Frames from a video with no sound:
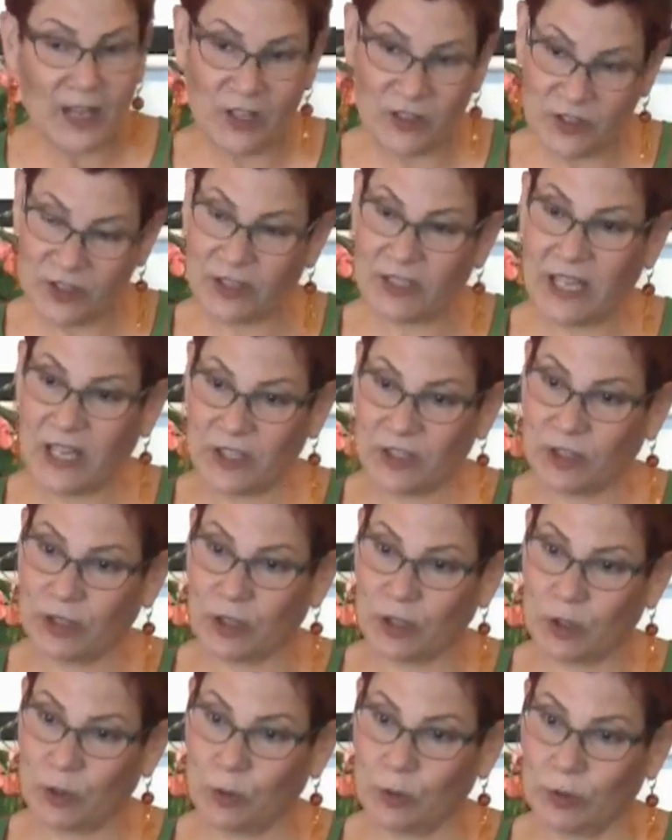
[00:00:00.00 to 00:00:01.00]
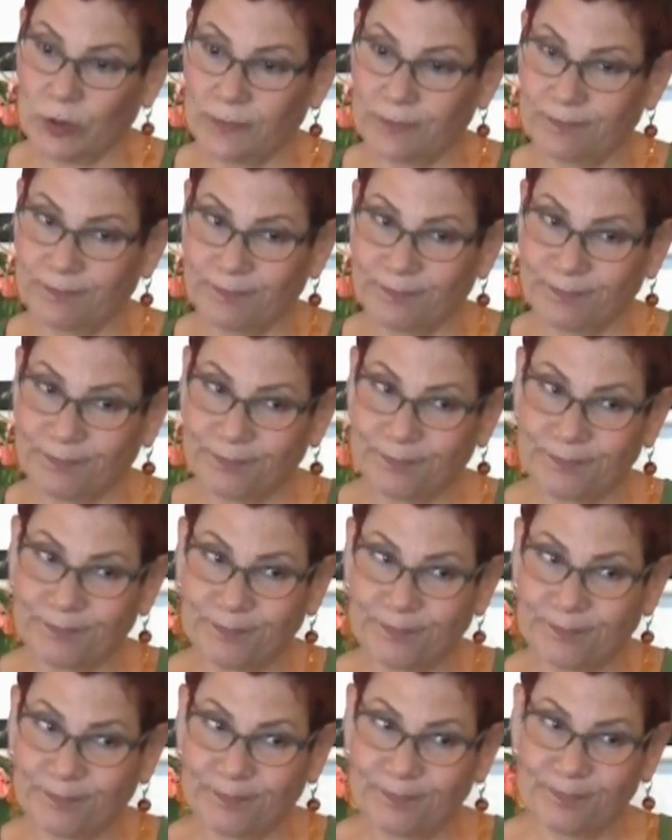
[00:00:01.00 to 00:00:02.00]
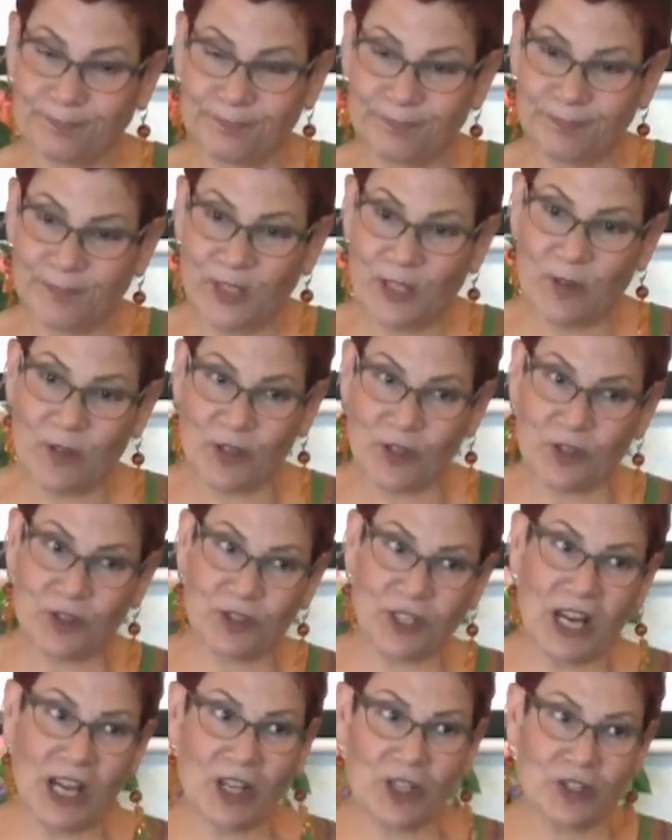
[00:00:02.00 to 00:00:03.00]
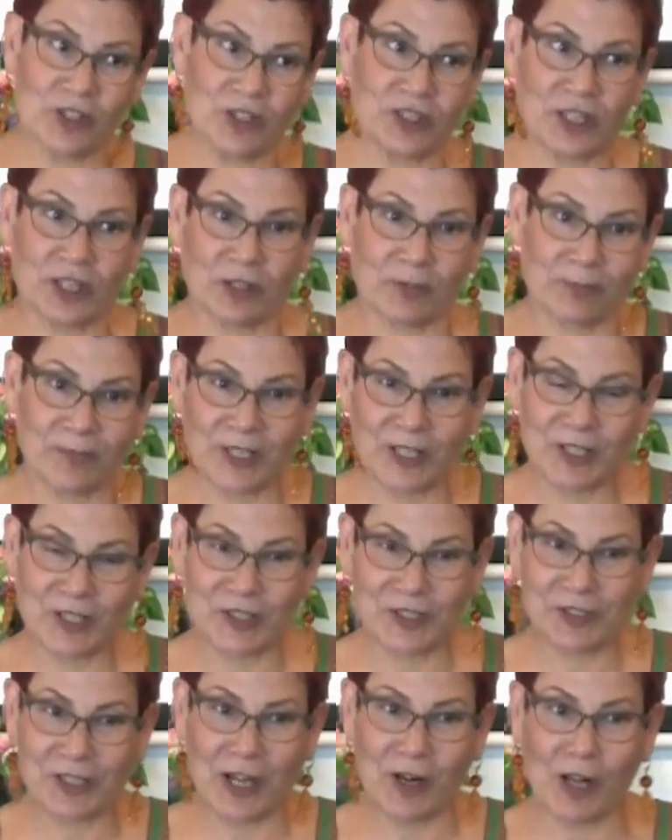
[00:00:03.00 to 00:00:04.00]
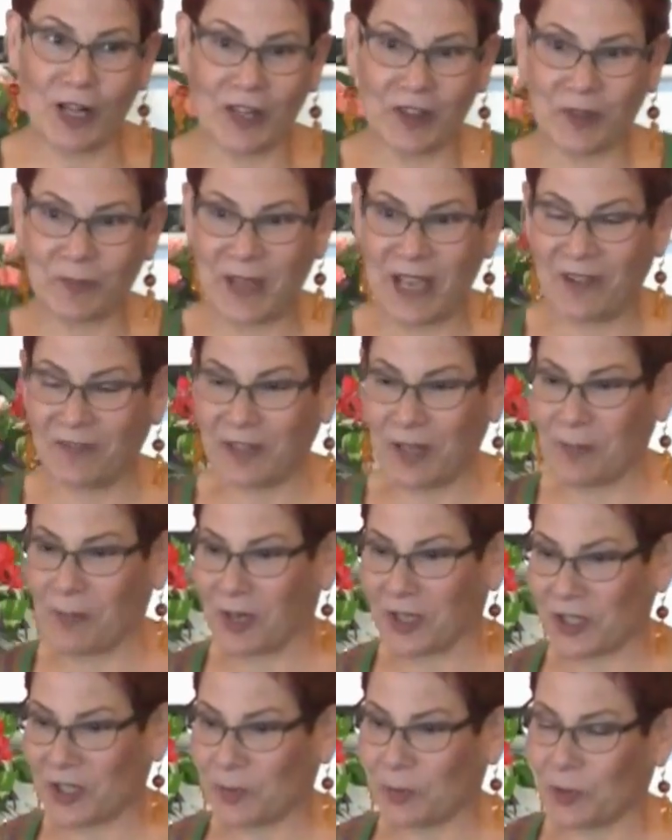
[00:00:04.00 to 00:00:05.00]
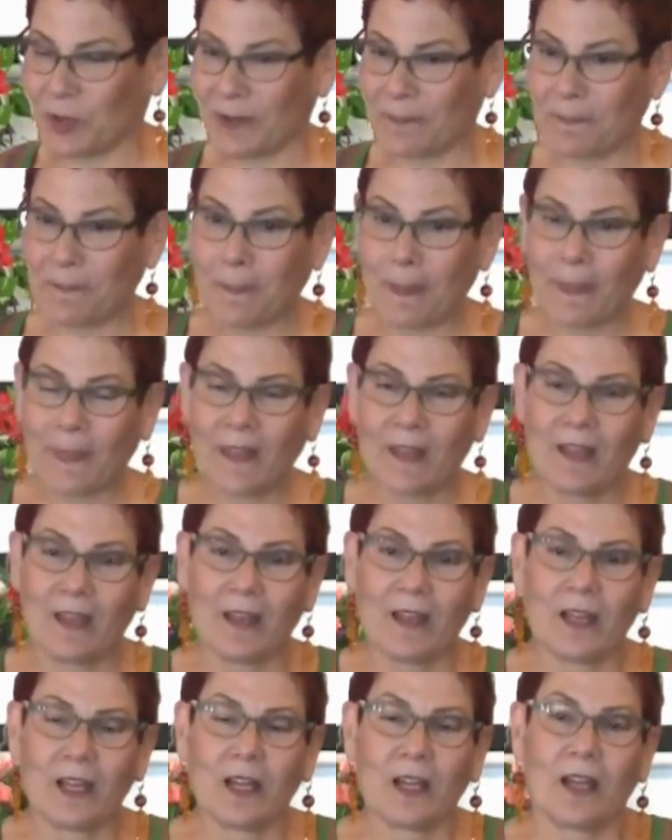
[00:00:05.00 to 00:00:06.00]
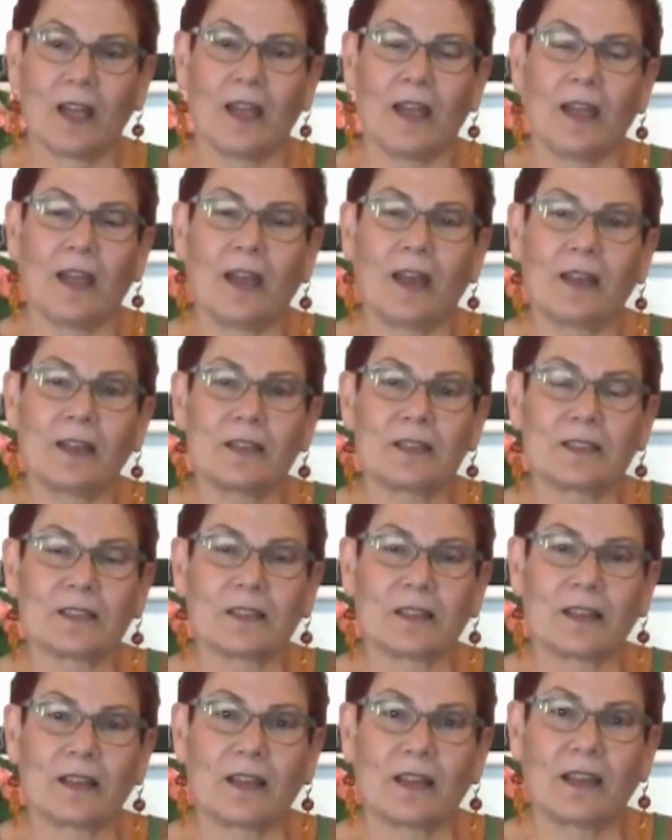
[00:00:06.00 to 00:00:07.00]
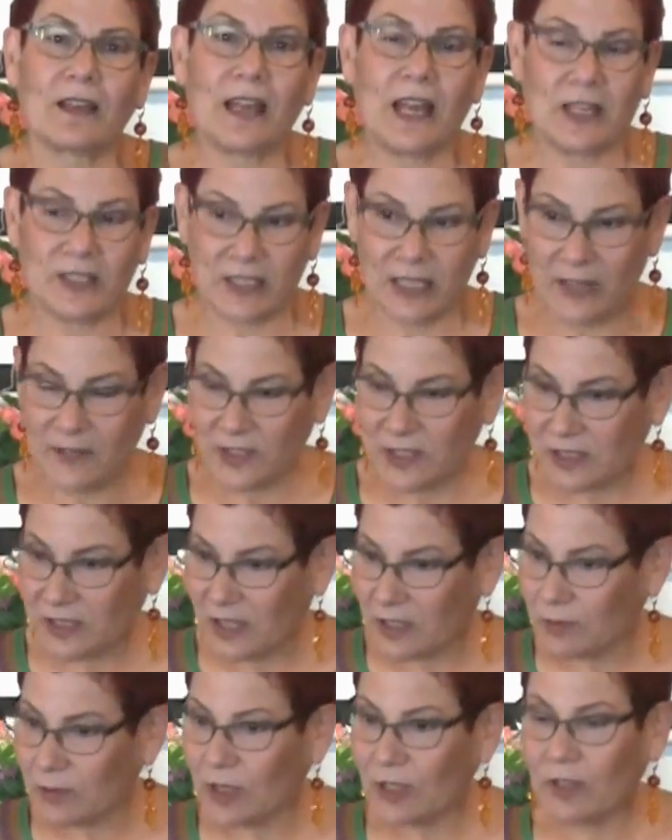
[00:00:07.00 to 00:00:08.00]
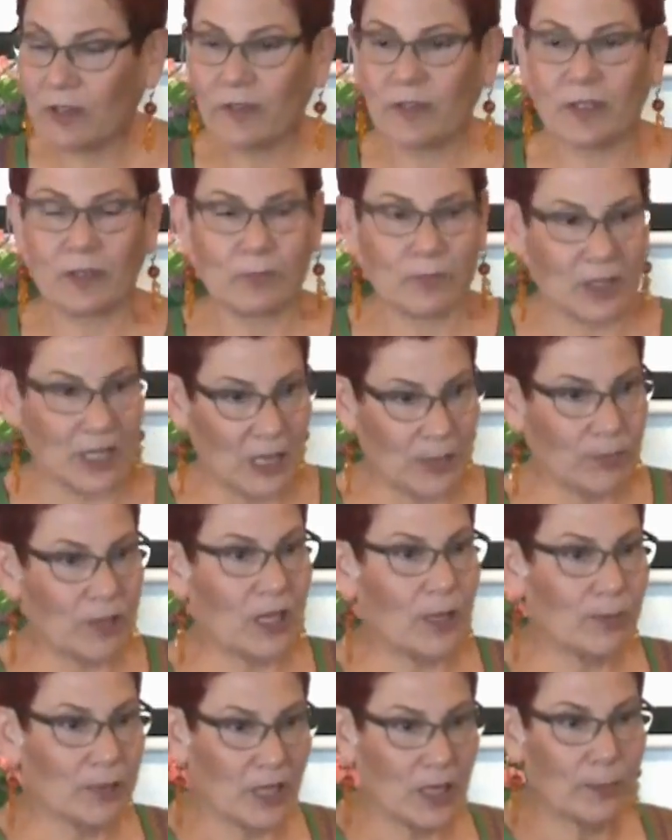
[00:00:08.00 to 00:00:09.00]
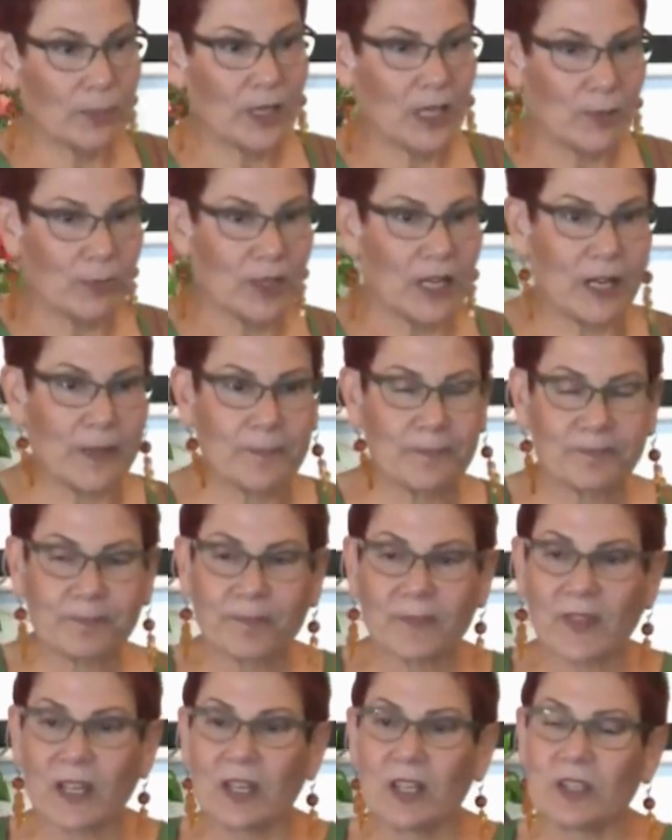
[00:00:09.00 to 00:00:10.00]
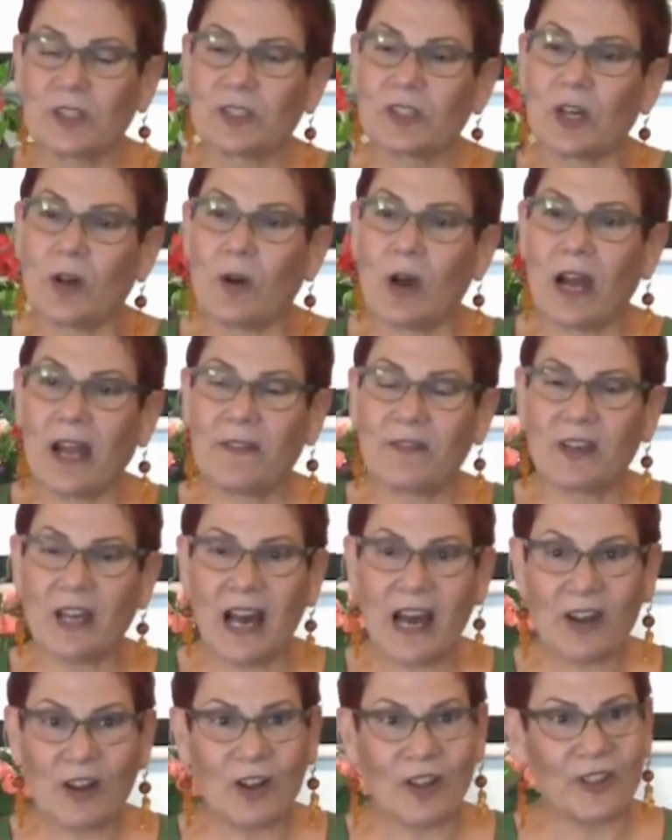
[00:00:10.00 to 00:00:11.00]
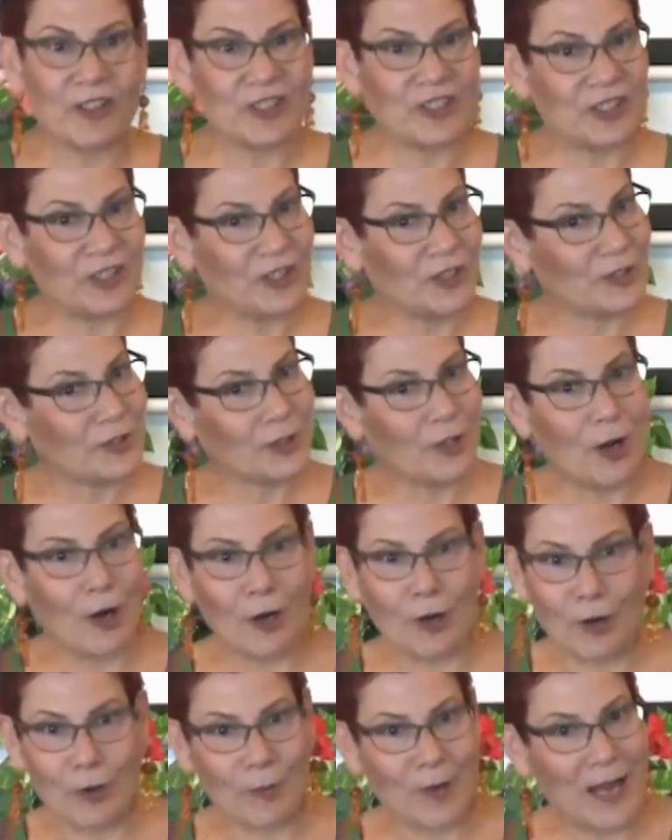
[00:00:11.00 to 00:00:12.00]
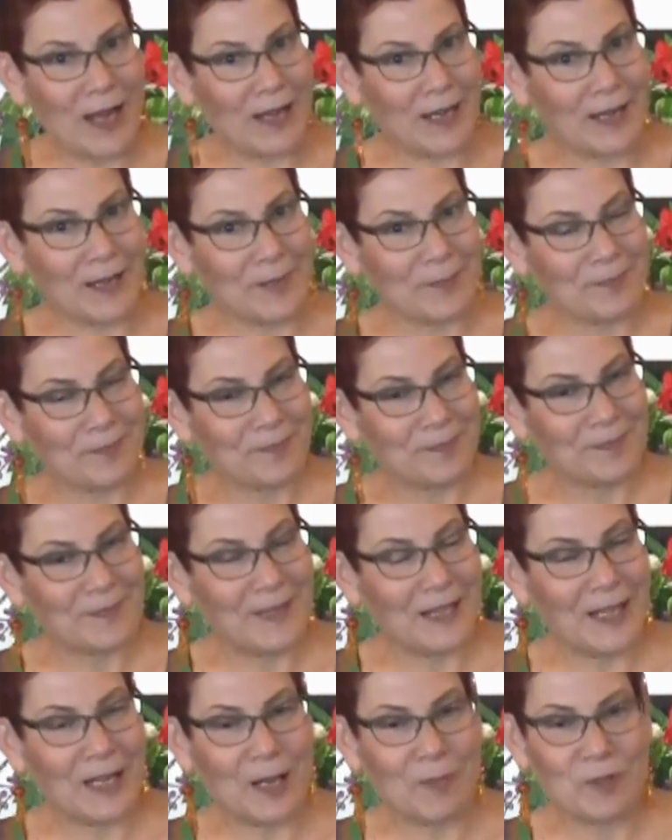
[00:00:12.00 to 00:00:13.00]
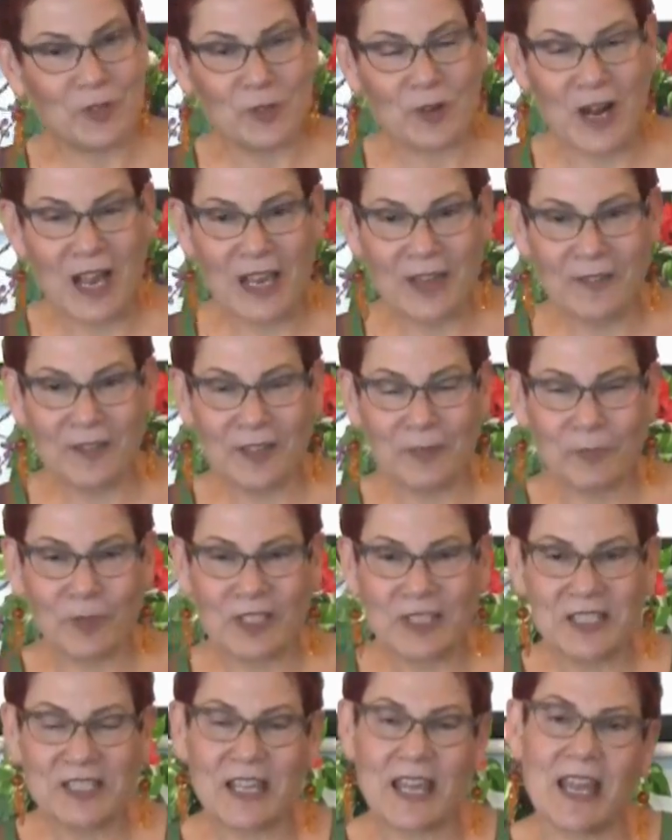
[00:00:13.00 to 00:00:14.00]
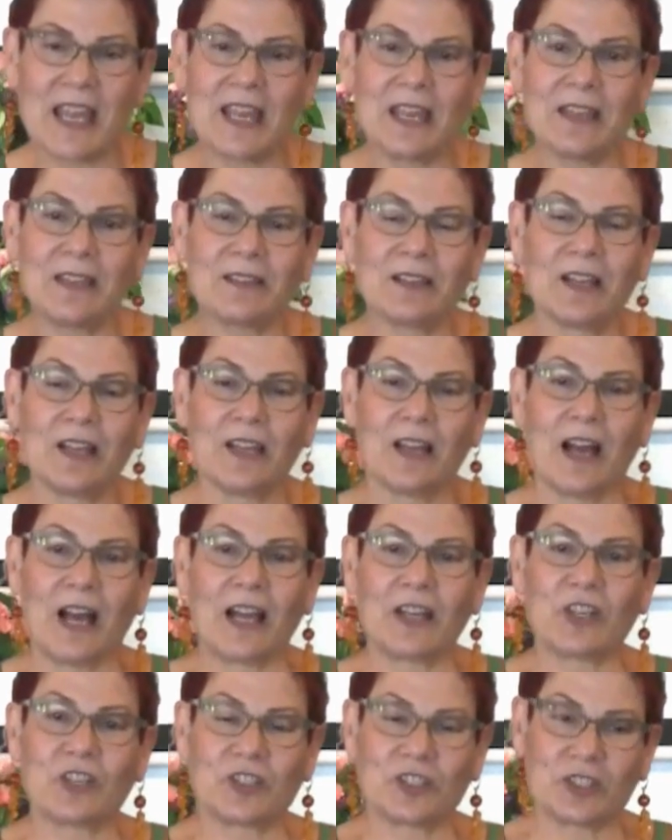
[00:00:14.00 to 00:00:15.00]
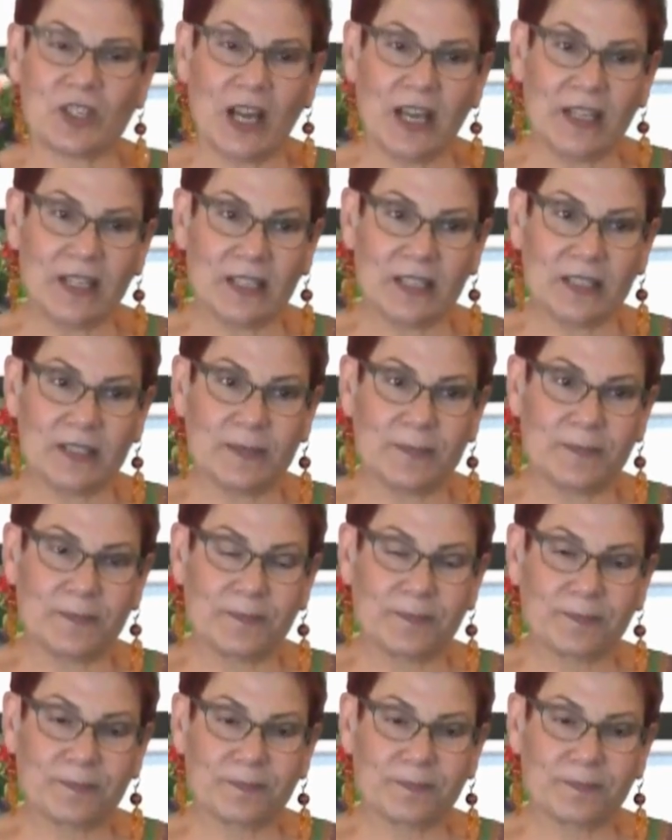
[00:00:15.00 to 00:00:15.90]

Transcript: And it still has to look cool you know, there's challenges here because not all of them have lumbar support. And it has to have a sunroof and blah, blah, blah, blah, blah. So I've got all this in this car already. And I'm driving one day. I decided